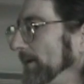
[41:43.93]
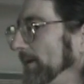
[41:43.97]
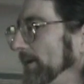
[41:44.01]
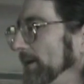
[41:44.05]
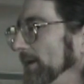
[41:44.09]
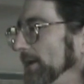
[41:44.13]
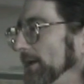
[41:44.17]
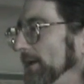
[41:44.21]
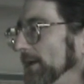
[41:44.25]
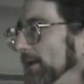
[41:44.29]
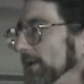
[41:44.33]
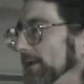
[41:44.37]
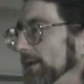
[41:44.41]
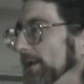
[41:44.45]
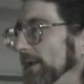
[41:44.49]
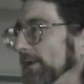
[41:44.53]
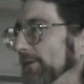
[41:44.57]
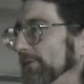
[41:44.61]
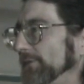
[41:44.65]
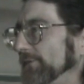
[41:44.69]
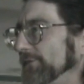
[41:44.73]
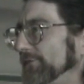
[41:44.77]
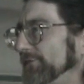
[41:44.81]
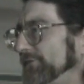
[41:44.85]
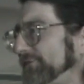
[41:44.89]
and a
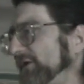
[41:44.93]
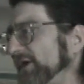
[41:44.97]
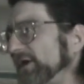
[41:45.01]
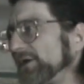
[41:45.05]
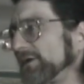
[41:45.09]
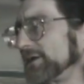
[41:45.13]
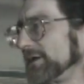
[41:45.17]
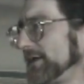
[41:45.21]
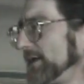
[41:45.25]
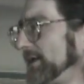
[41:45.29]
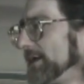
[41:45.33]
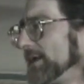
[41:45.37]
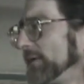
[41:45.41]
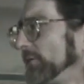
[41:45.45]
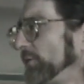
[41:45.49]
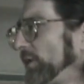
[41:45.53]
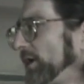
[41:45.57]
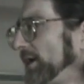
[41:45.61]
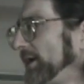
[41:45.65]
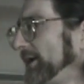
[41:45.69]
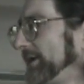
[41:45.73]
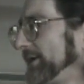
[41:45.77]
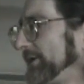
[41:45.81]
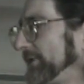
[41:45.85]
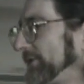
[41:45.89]
zillion and
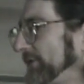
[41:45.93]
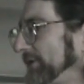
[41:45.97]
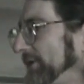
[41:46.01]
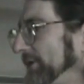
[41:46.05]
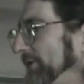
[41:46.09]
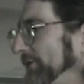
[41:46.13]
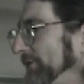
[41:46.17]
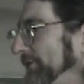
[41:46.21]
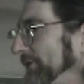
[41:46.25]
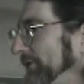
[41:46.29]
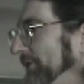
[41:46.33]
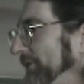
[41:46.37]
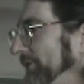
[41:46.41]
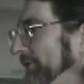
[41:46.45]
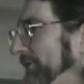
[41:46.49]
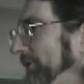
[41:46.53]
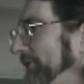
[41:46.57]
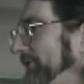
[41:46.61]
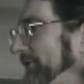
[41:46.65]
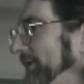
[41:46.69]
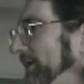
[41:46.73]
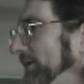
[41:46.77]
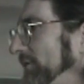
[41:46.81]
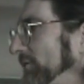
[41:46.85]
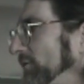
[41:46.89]
one excuses to
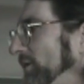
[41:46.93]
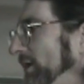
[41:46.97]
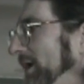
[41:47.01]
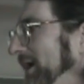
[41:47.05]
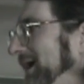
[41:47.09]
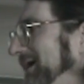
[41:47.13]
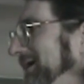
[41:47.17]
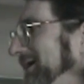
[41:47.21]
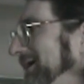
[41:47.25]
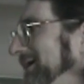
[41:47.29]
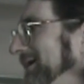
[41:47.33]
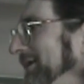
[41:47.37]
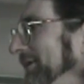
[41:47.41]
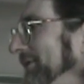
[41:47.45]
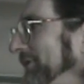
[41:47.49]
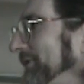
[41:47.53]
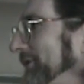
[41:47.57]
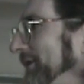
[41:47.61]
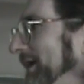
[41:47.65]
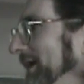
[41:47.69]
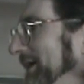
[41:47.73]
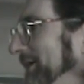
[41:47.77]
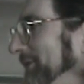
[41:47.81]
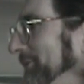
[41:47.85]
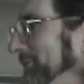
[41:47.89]
sit and rot in this
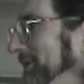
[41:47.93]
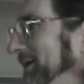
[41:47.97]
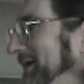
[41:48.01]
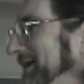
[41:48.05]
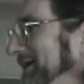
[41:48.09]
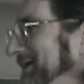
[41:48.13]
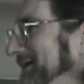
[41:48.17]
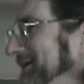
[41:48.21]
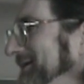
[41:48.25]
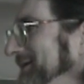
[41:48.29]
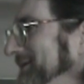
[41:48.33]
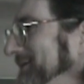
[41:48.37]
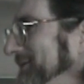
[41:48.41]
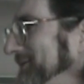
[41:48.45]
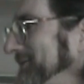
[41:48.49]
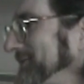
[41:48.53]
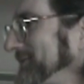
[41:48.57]
state of being,